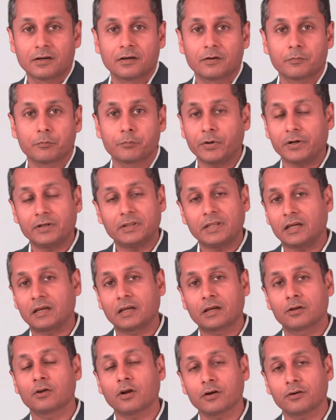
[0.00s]
but they
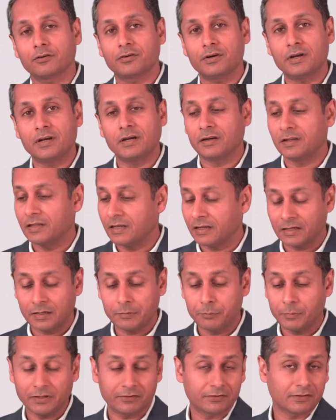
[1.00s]
cannot treat it. They
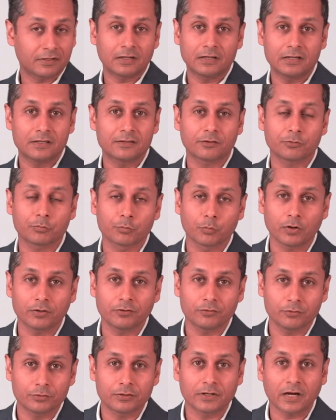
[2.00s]
can basically just
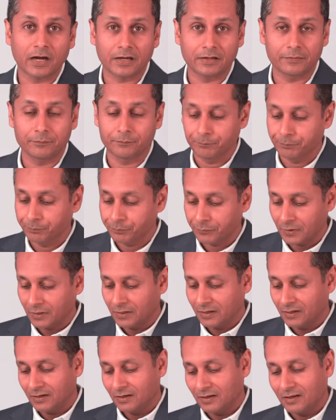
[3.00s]
watch you die.
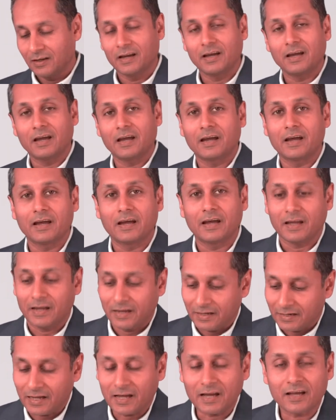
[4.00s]

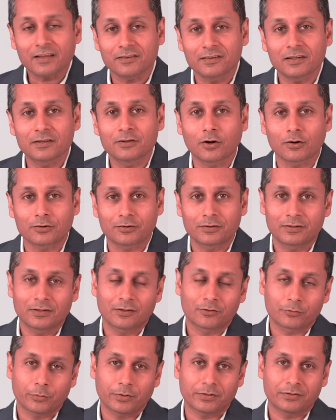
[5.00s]
And I asked the doctor
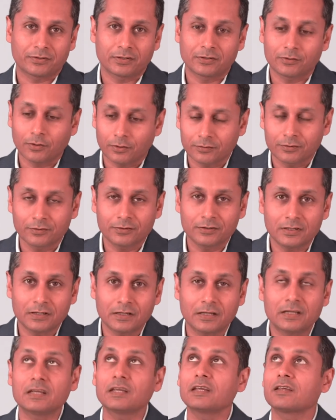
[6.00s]
this question. Dr.
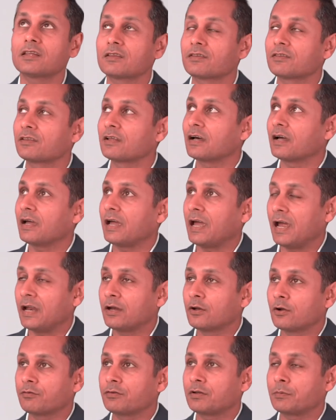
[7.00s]
G, he is the
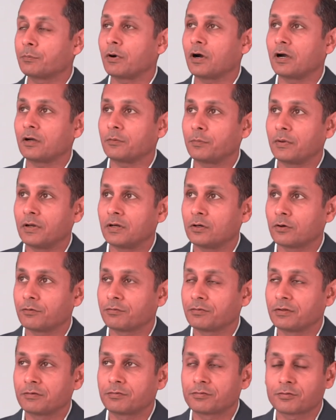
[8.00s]
head of department
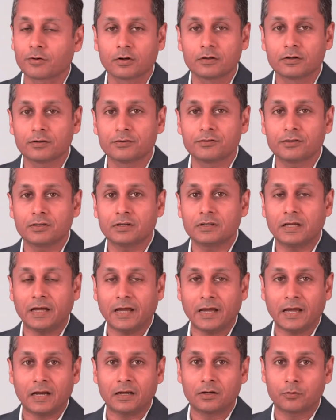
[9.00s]
of nephrology
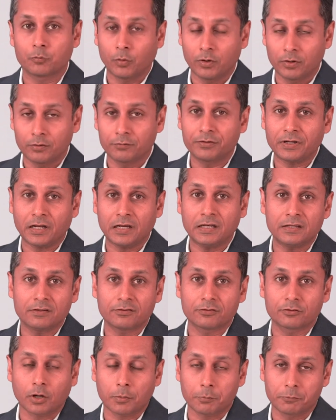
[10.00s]
at one of
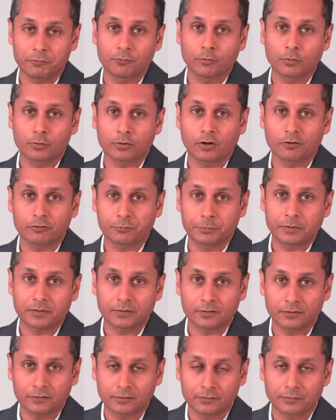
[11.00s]
Delhi's top four
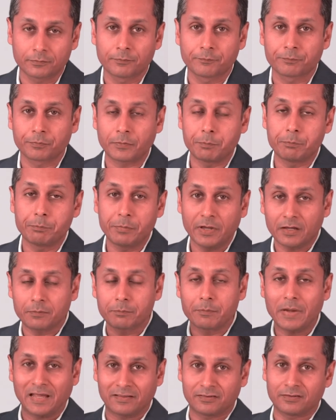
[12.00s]
hospitals big
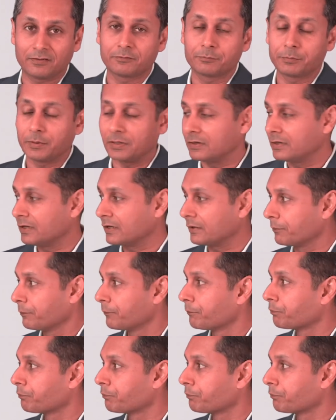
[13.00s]
massive building.